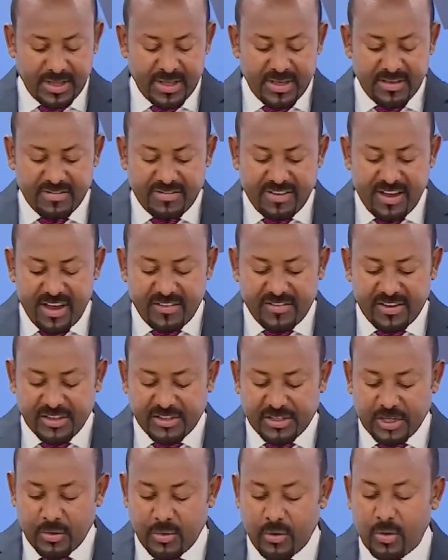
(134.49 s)
5 years
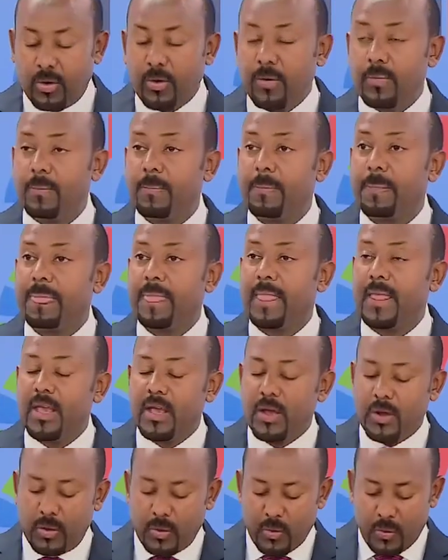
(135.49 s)
ago,
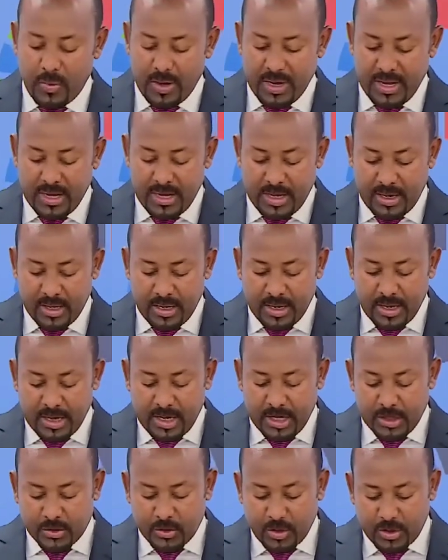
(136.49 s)
we
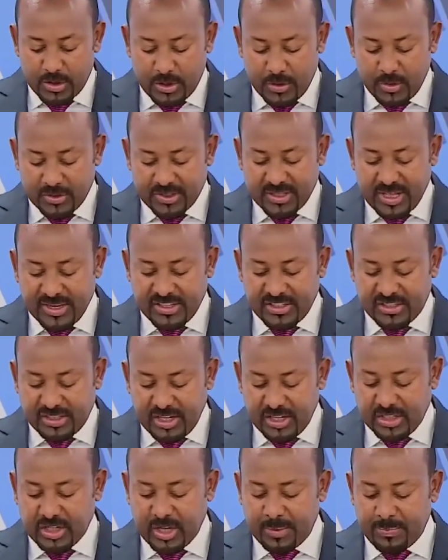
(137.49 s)
introduced an
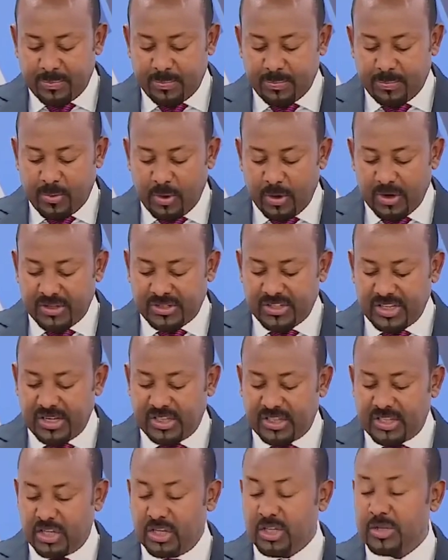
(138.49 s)
essential policy
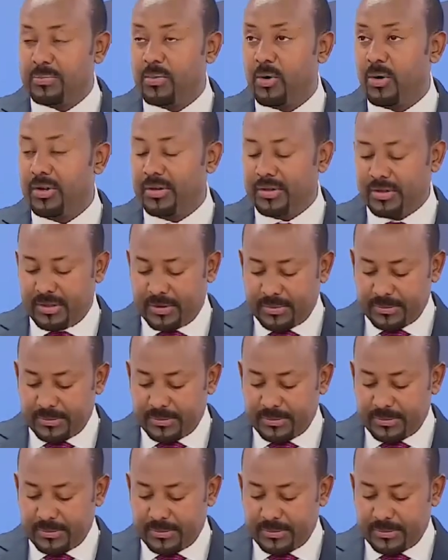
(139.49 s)
turning point